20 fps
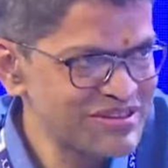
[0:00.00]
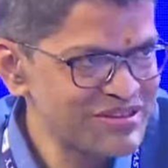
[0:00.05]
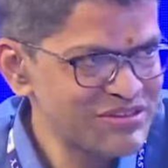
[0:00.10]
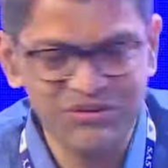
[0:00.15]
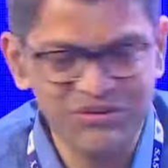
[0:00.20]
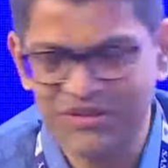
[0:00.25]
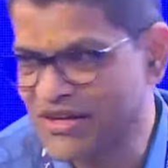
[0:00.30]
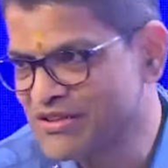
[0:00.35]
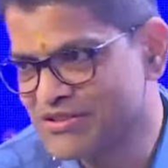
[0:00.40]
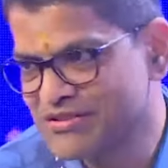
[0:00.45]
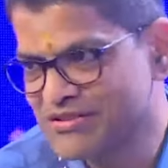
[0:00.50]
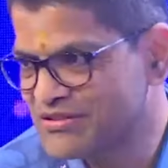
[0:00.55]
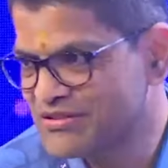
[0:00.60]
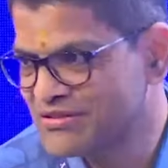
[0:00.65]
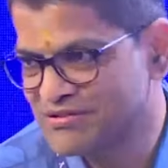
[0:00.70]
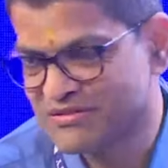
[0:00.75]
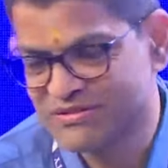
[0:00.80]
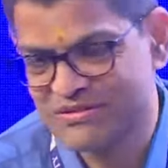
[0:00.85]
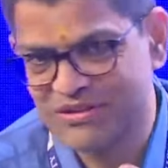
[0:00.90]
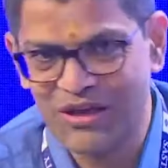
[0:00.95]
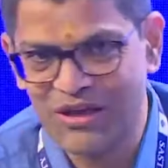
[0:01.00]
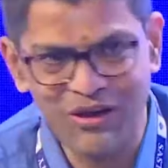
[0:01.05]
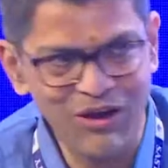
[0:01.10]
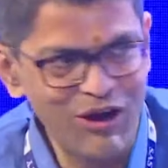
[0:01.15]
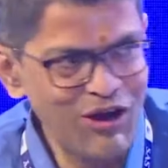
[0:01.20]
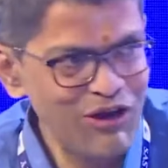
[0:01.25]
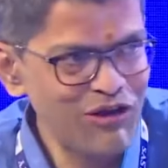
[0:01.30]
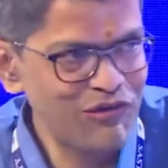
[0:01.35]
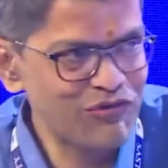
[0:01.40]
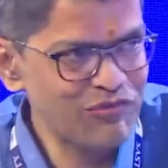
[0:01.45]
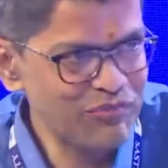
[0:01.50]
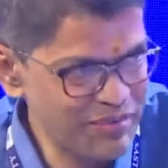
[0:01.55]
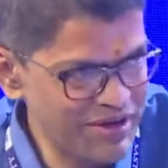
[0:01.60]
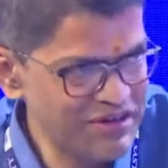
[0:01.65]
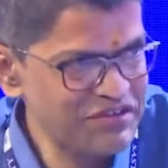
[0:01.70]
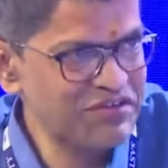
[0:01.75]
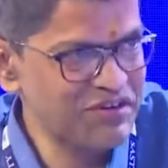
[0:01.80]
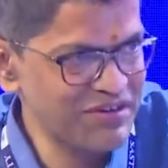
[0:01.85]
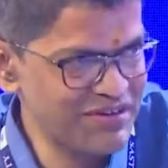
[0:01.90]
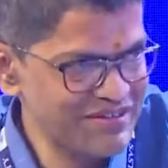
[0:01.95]
So there is a lot of
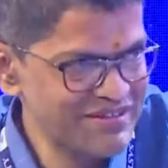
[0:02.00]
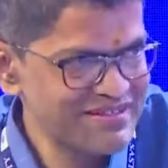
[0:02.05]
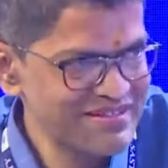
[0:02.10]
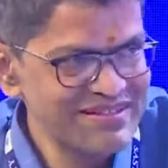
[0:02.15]
pressure.